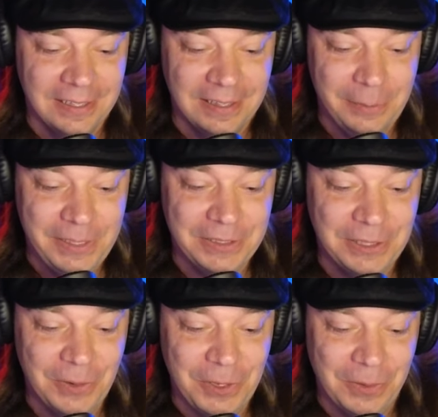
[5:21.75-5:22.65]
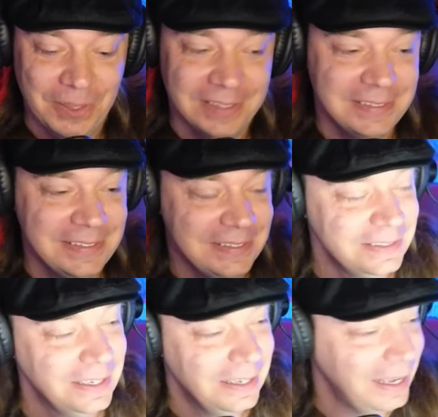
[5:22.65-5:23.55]
Let me show you this.
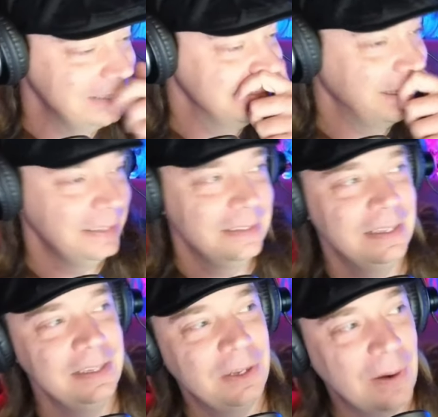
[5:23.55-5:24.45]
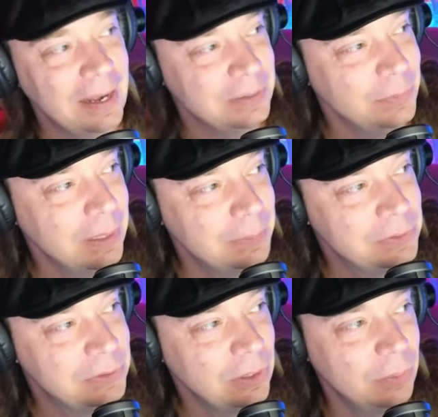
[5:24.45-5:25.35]
It cracks me up
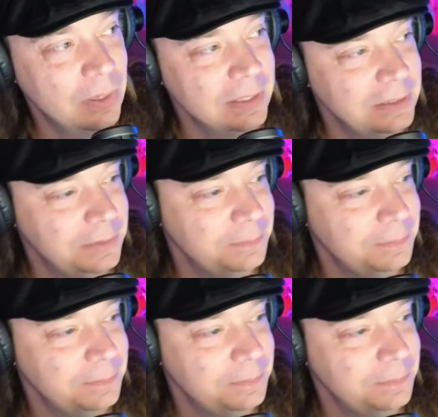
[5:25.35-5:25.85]
so much.